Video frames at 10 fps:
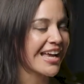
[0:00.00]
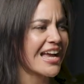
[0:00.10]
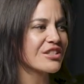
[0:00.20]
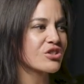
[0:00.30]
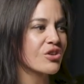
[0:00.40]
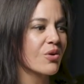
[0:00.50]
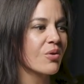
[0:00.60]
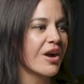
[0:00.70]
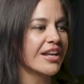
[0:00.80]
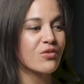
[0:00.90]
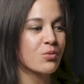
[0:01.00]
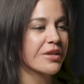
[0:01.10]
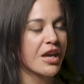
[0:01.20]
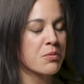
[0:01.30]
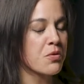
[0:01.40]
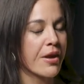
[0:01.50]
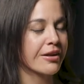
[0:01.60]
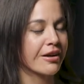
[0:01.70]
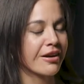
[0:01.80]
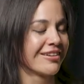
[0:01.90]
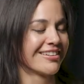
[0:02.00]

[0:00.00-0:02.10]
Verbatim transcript: And so I never became a writer.